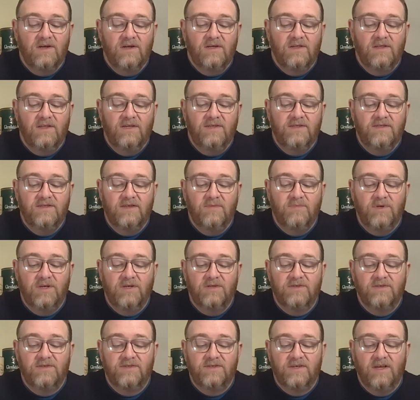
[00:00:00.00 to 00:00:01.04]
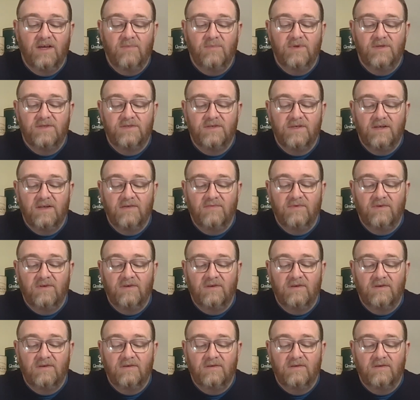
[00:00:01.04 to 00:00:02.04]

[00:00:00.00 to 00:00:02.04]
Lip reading: This is a beer to sip and savour,